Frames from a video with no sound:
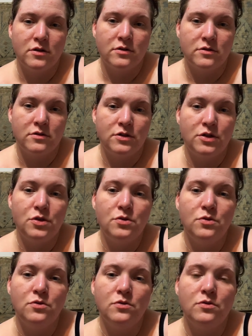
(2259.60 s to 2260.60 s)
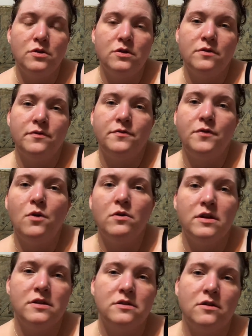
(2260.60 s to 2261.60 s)
You focus
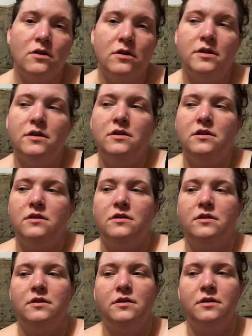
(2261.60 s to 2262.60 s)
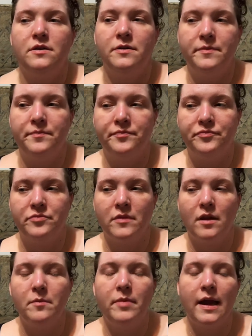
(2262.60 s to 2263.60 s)
on, pay
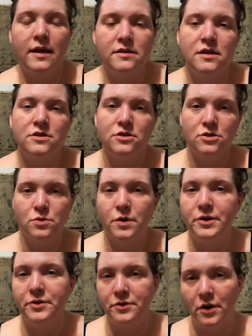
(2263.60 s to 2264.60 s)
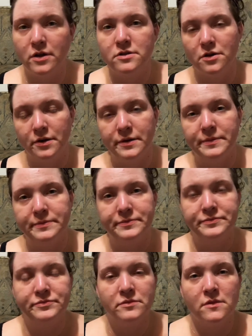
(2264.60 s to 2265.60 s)
attention to where your thoughts are.
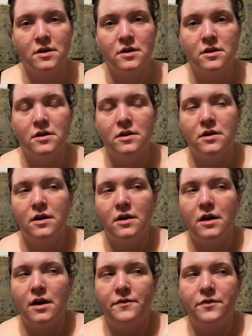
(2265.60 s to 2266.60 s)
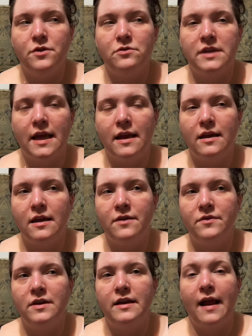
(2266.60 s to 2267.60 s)
If you take even an
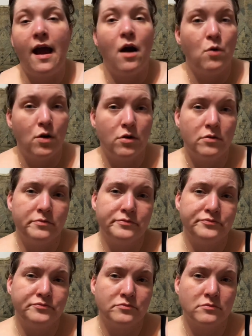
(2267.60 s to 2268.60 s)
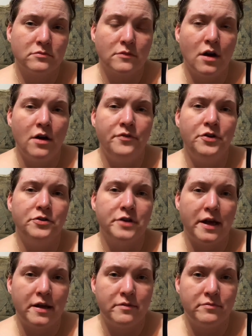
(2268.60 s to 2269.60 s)
hour of your day
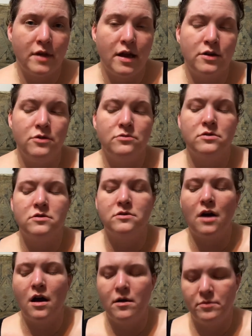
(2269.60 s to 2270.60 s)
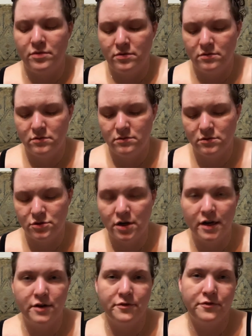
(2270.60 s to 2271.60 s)
and you stop trying to
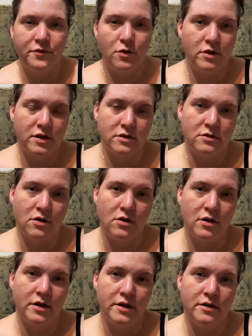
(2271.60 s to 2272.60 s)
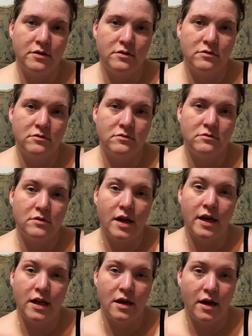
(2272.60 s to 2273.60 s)
focus on any kind
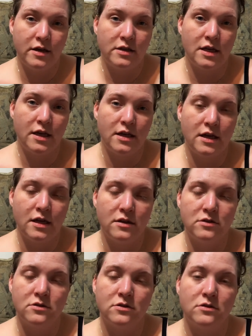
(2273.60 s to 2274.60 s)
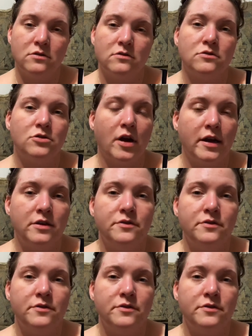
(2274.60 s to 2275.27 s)
of techniques or trying to